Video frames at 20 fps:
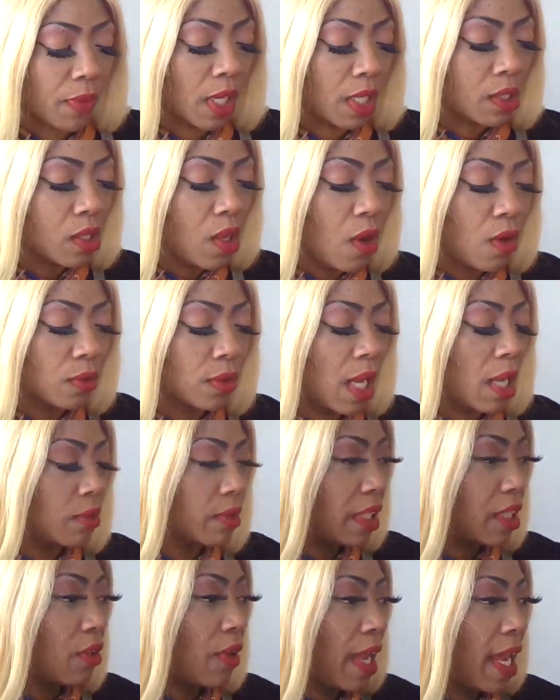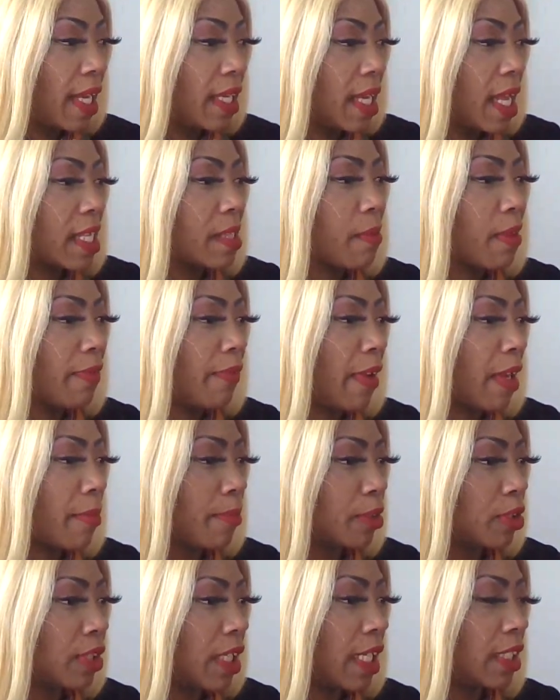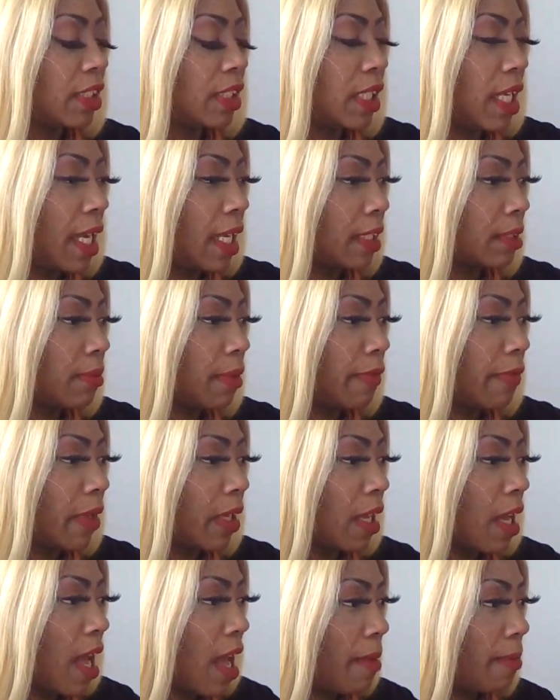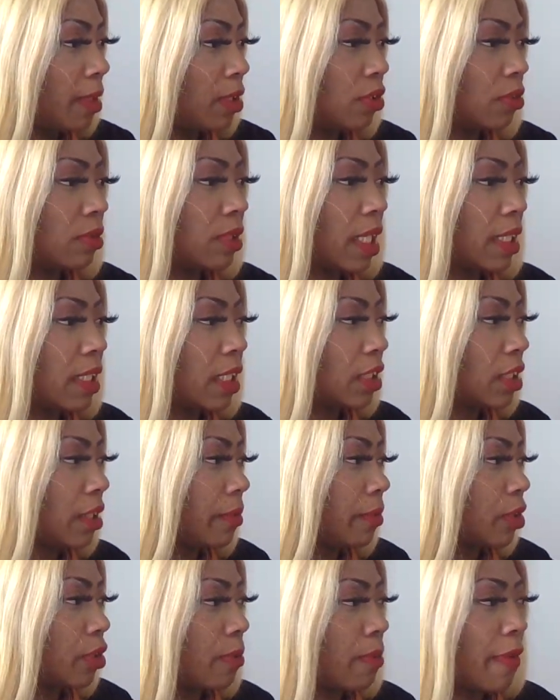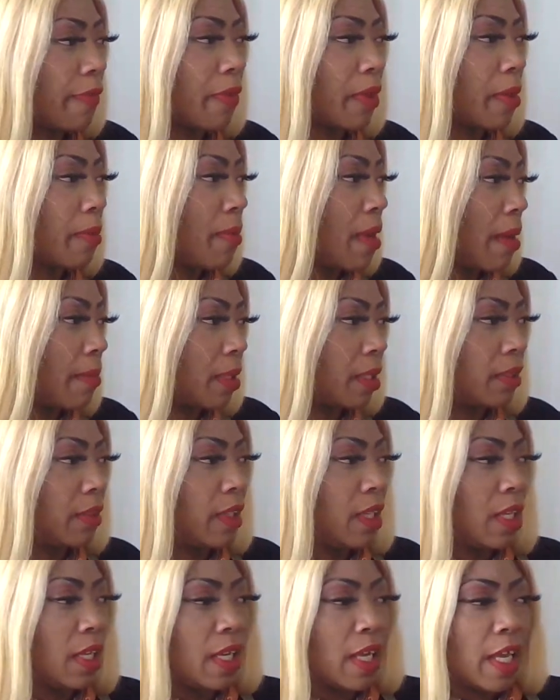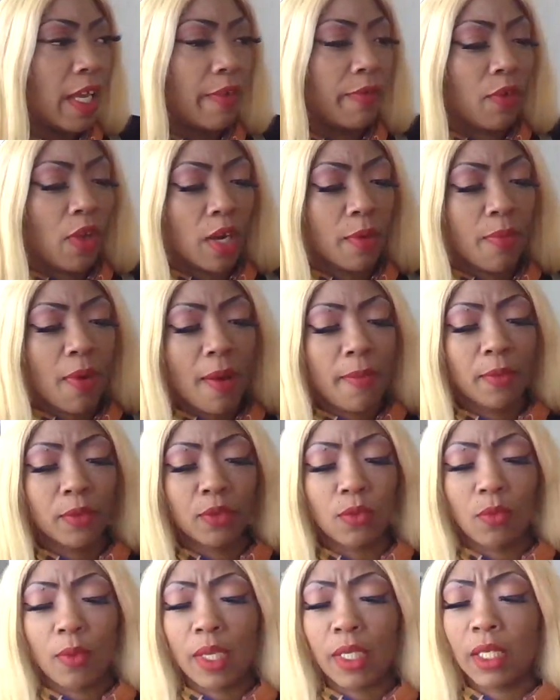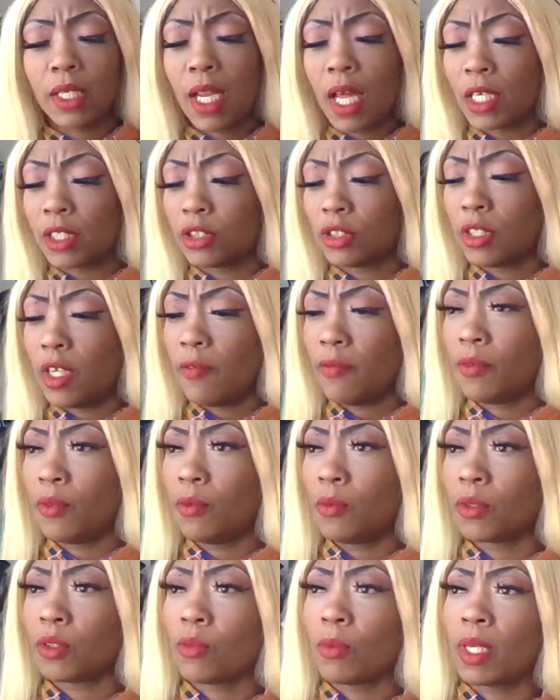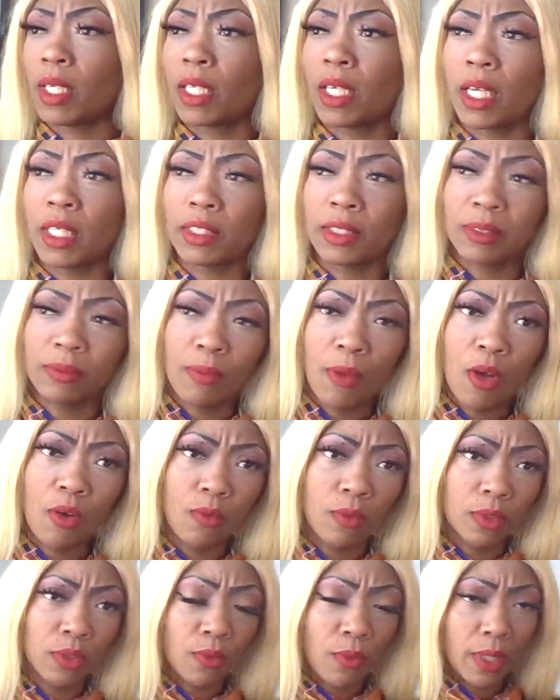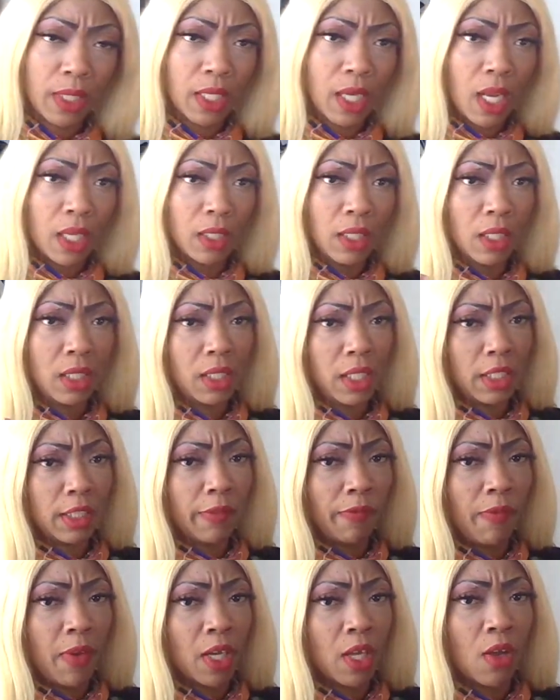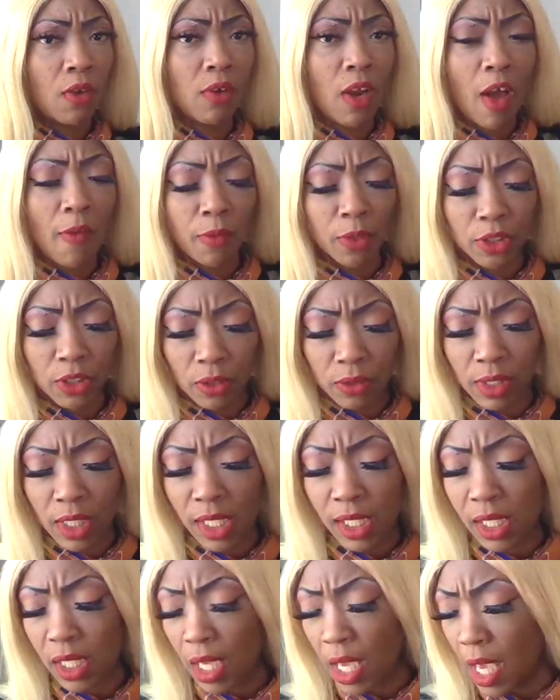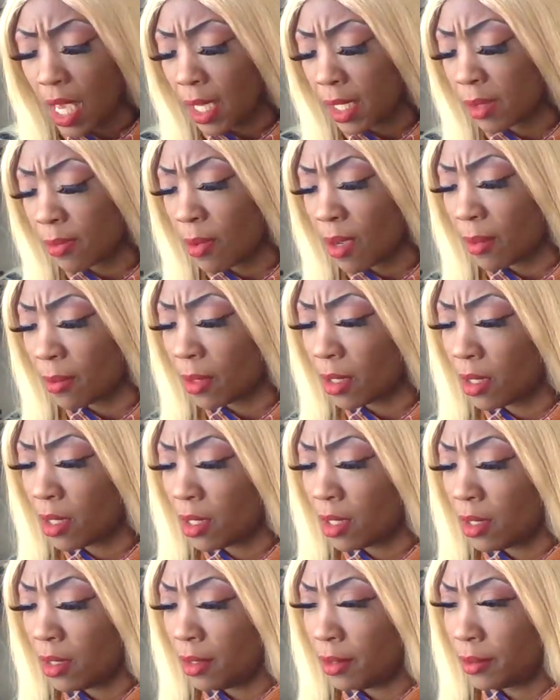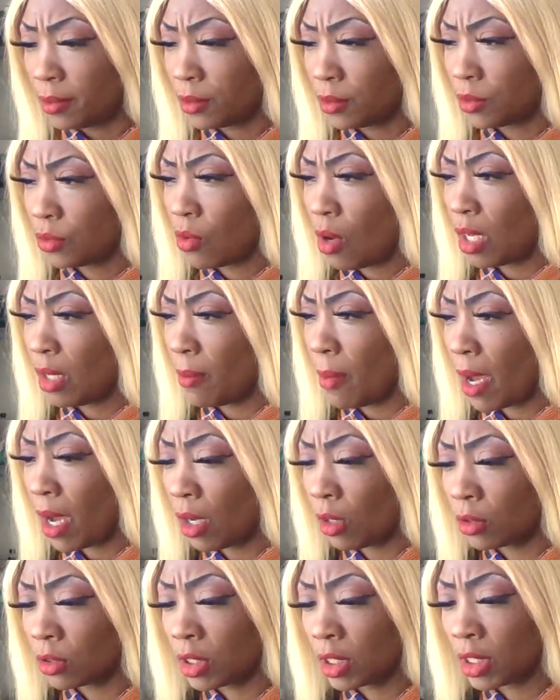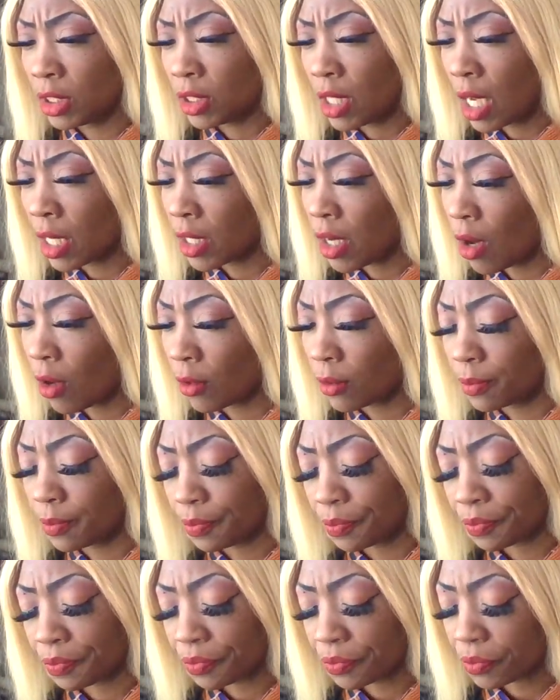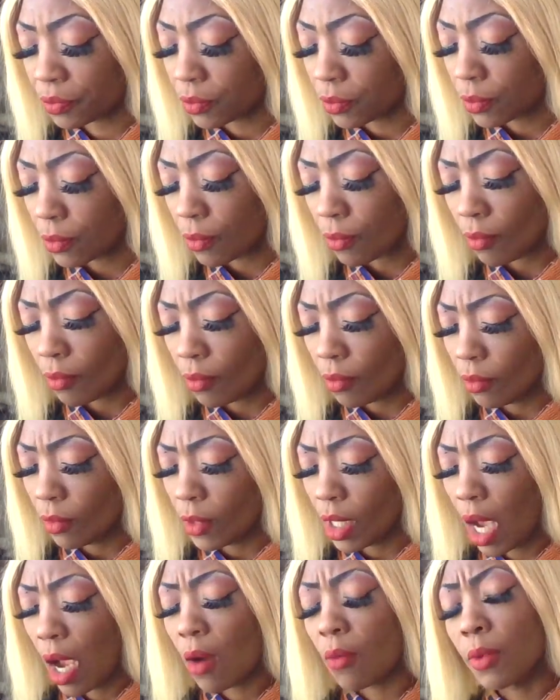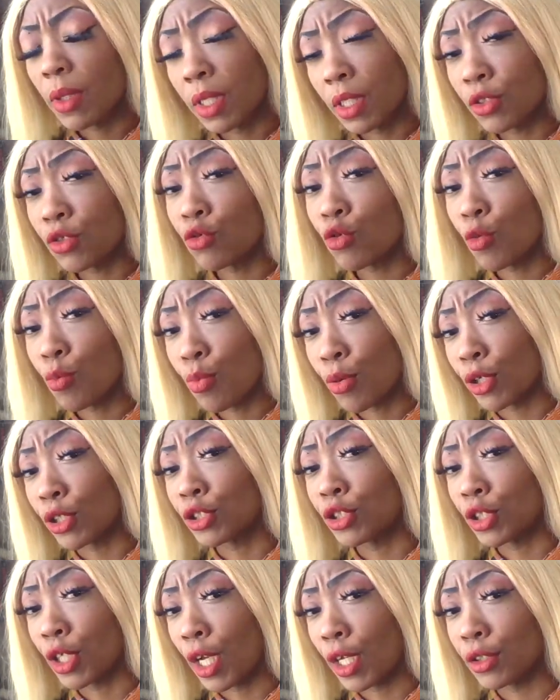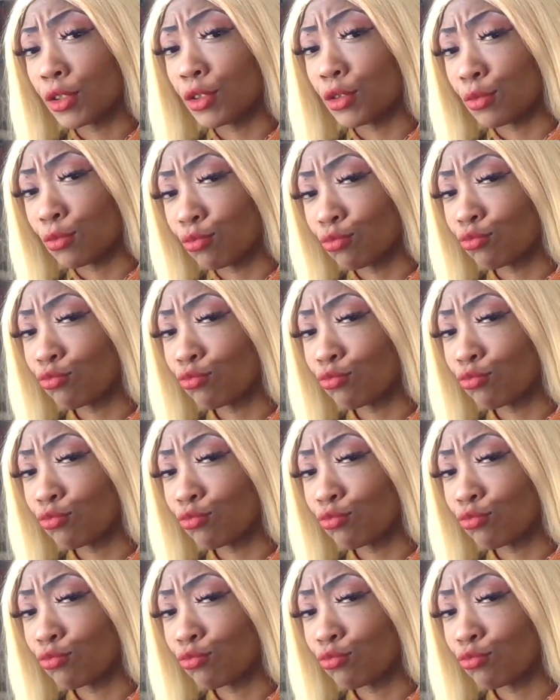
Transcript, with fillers: So, I don't need no hating ass motherfucking projection ass motherfucking comments. You take that shit with your motherfucking mama. If you got a problem with the way that I shuffle, with the way that I smoke, with the way that I look, click the fuck on off with your dusty ass, baby. To all of my OGs, y'all know I really do appreciate you.